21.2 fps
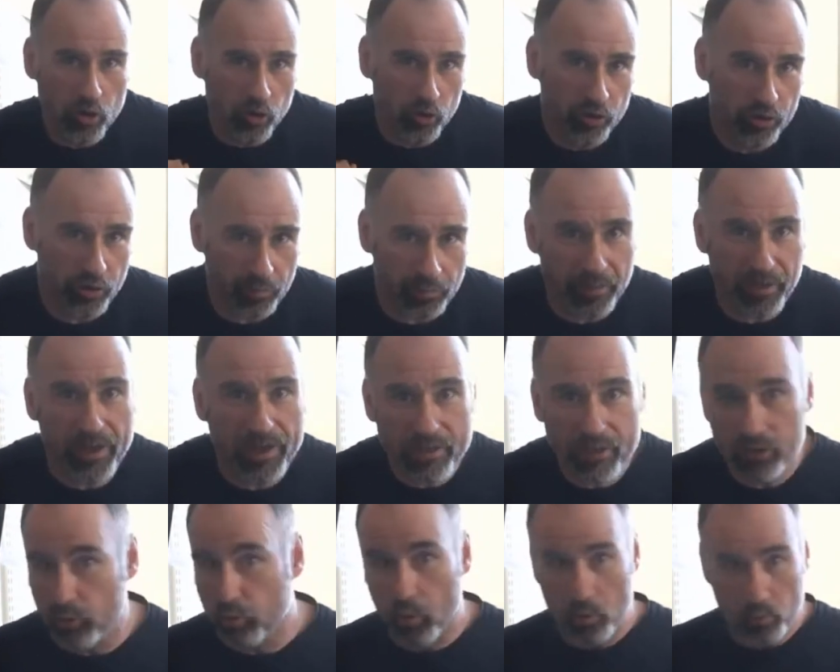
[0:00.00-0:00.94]

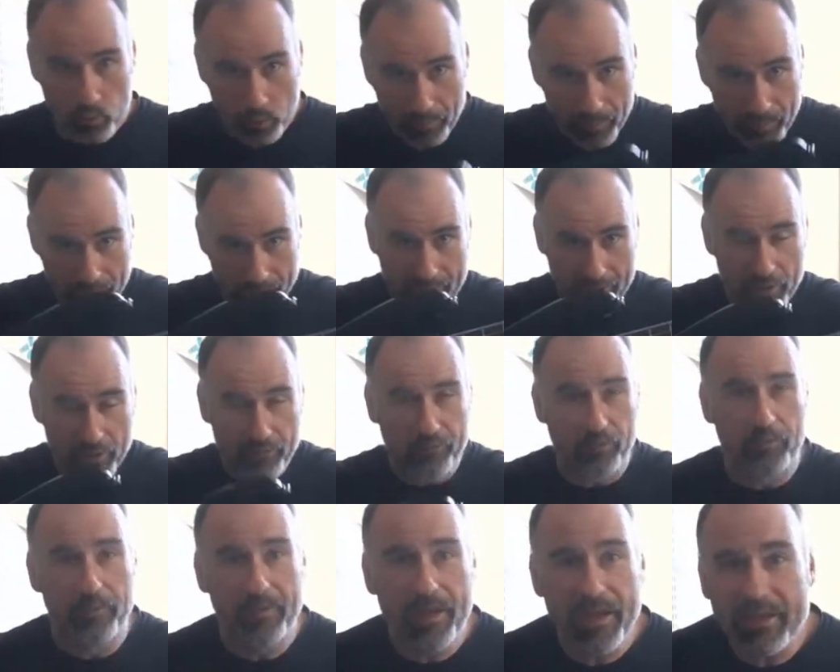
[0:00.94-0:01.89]
underpins what we're about to hear
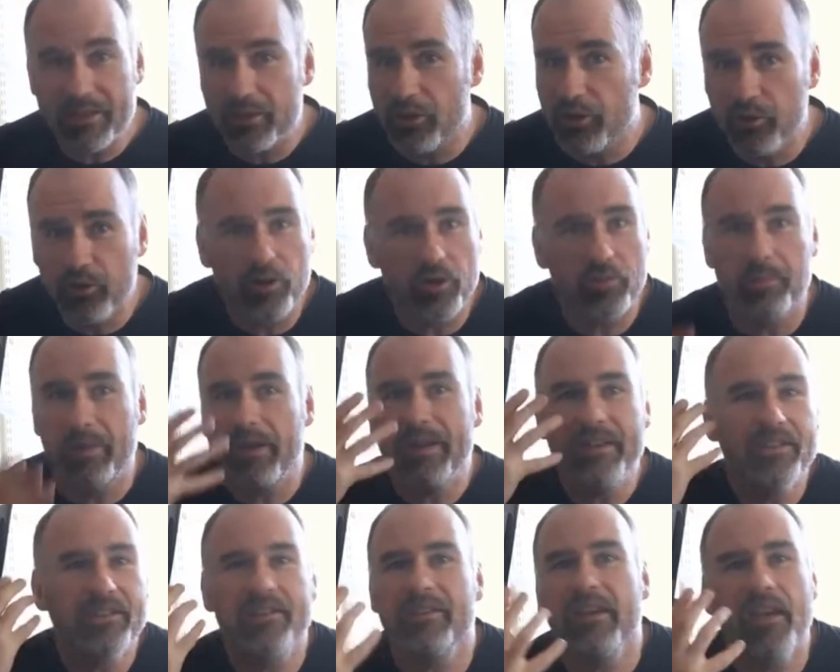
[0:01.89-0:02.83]
from this. It
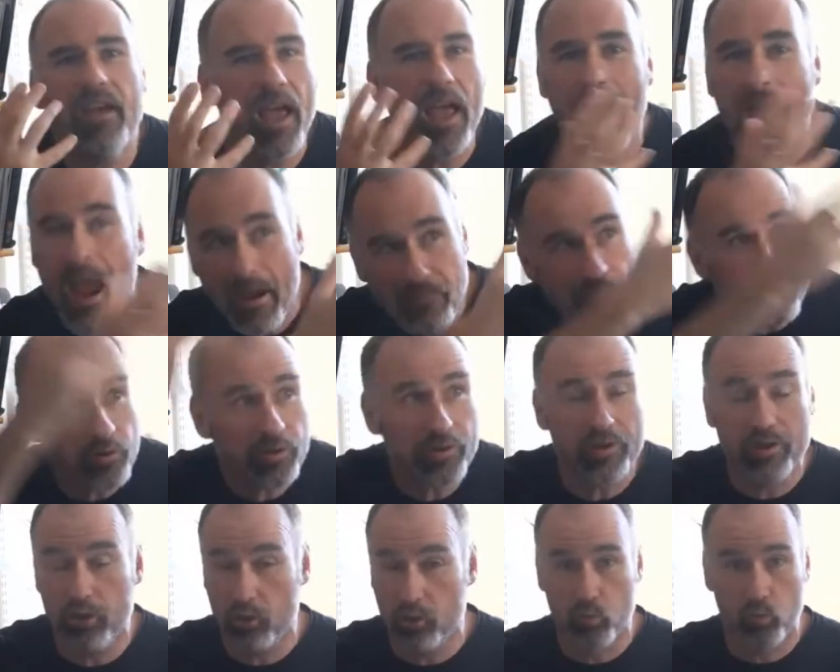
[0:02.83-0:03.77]
underpins
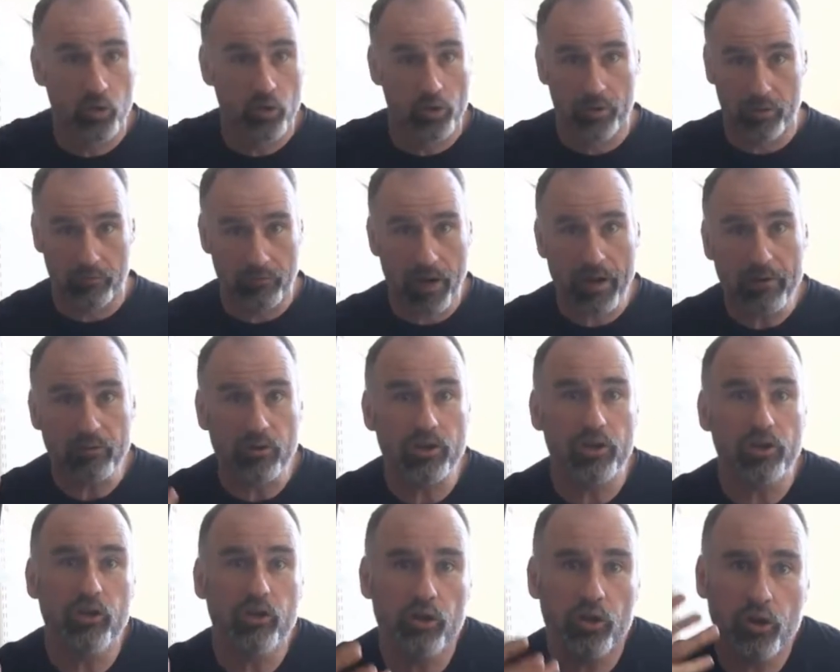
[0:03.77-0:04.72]
everything in the world around
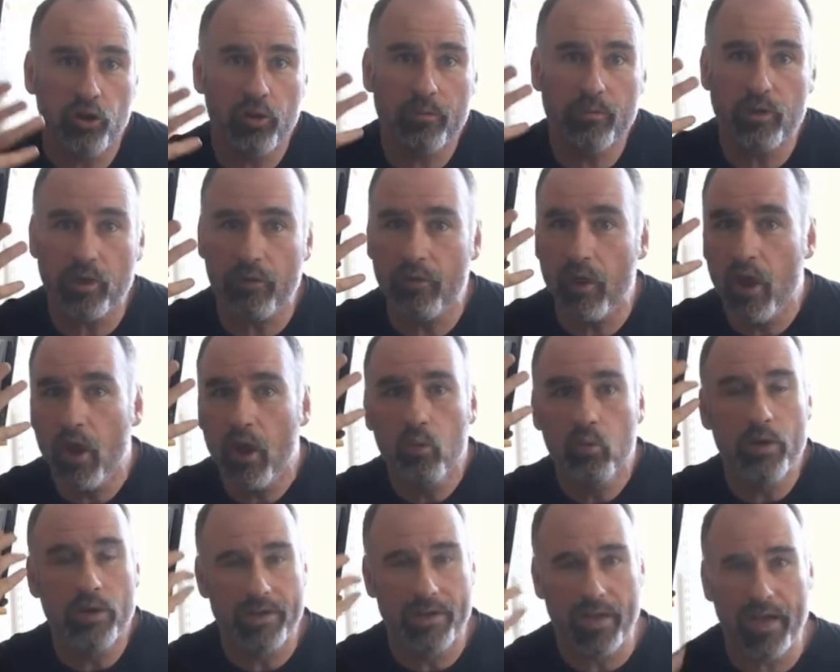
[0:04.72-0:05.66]
us in terms of
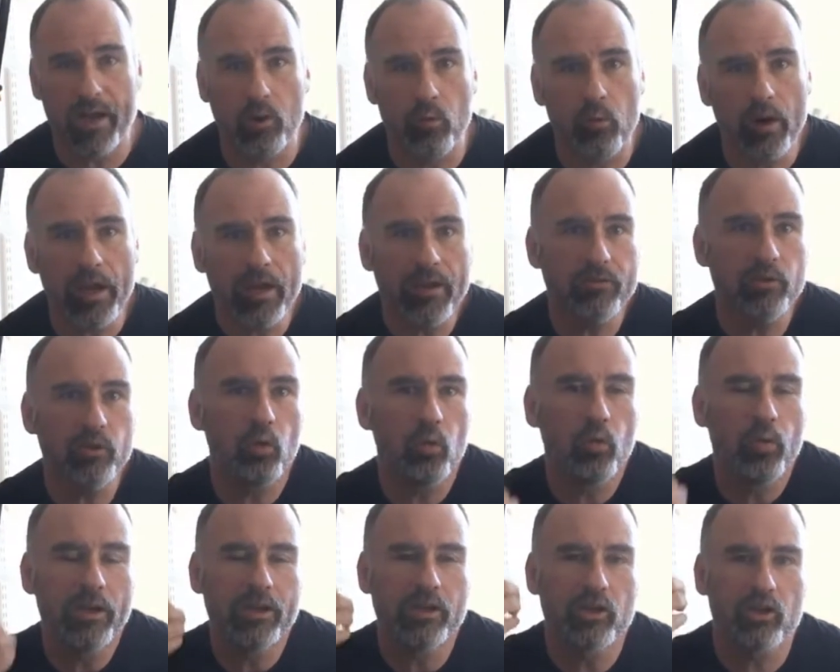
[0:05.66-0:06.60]
we take waves,
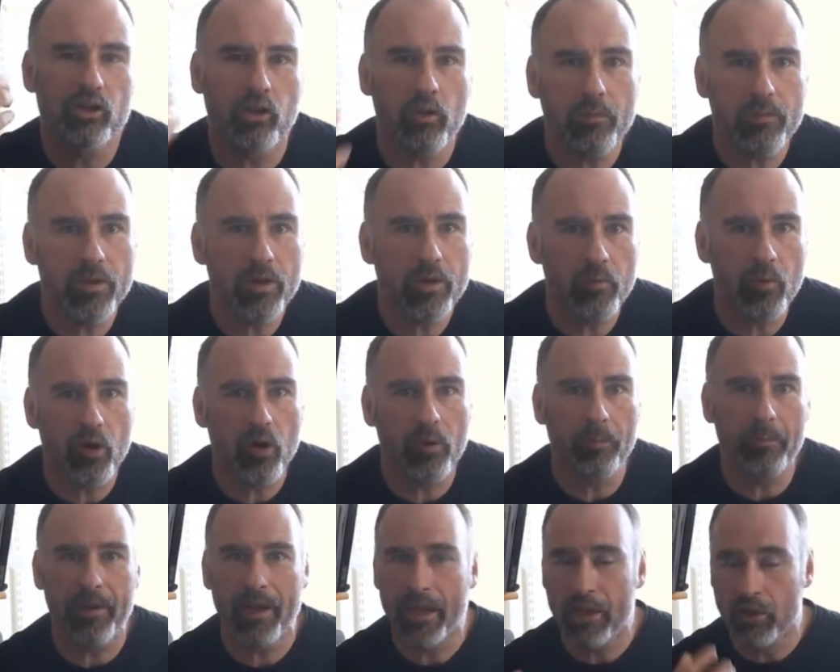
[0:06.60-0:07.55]
we sum them
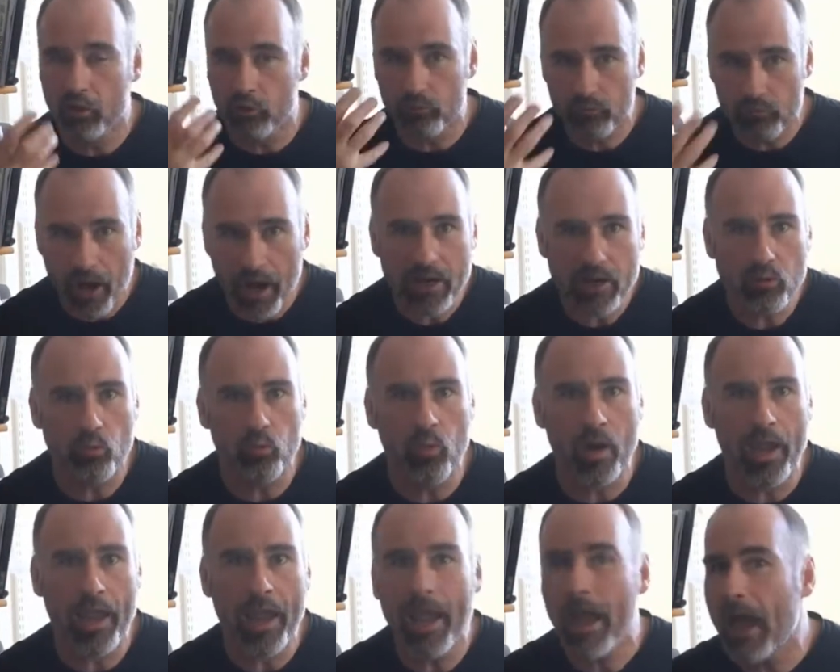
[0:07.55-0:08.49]
up in the right
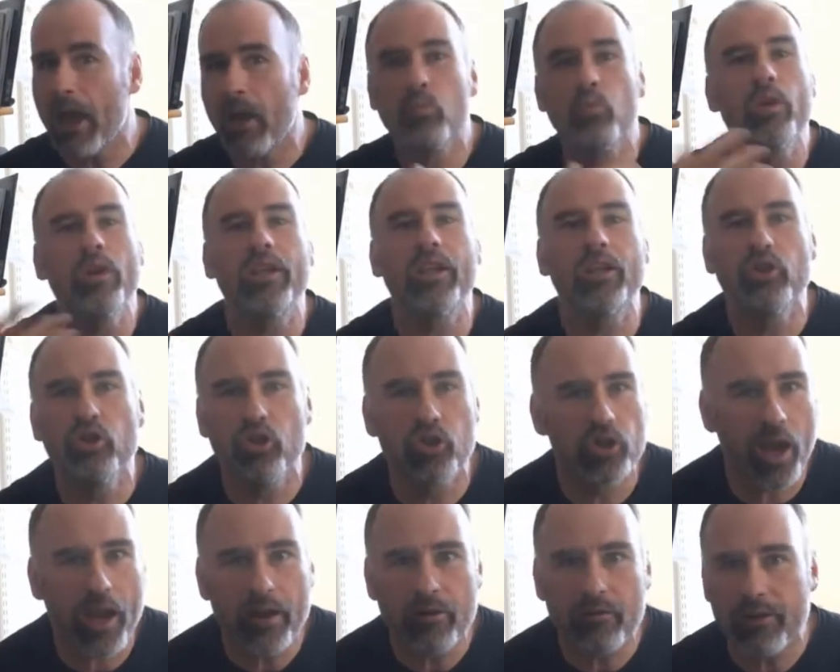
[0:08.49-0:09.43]
way, and we can
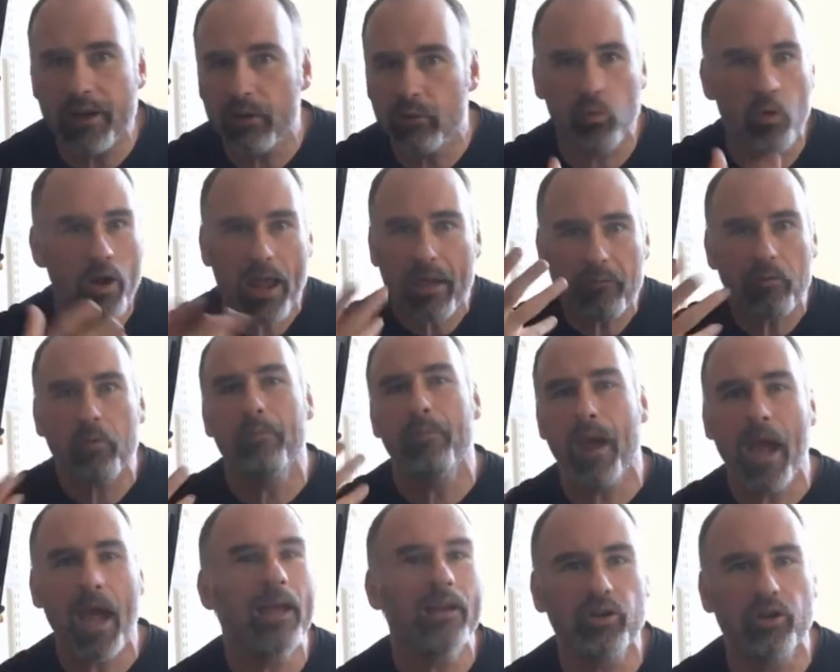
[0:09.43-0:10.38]
generate whatever
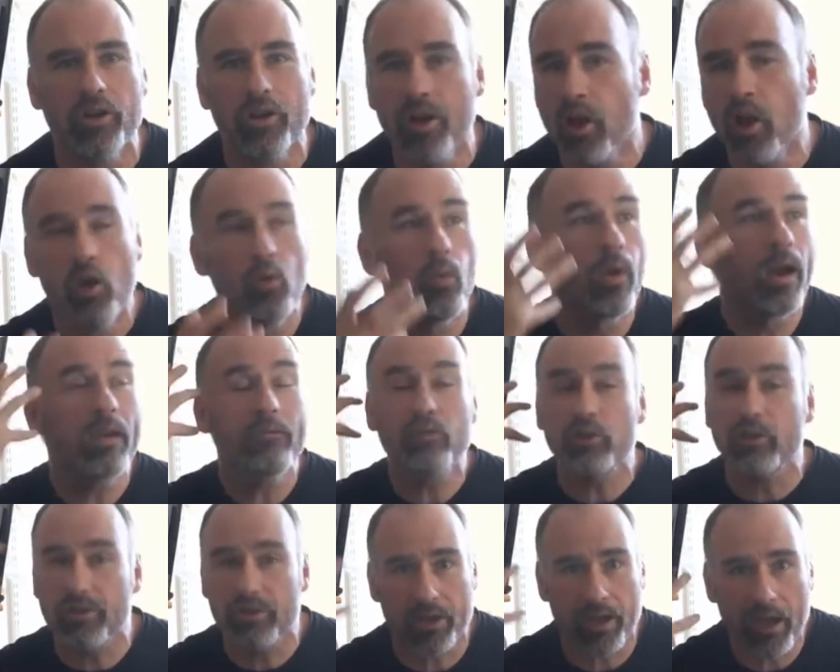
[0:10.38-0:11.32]
pattern,
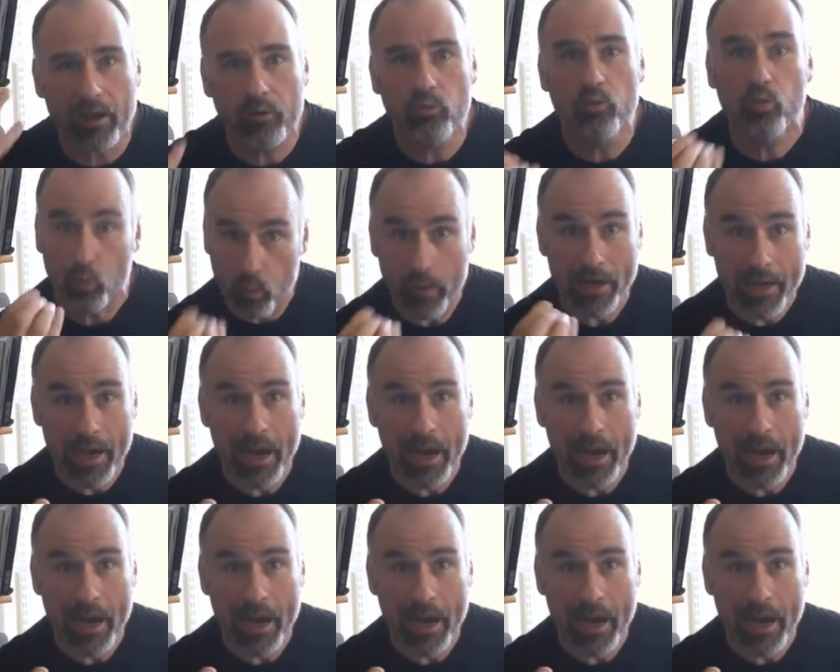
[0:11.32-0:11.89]
whatever sound we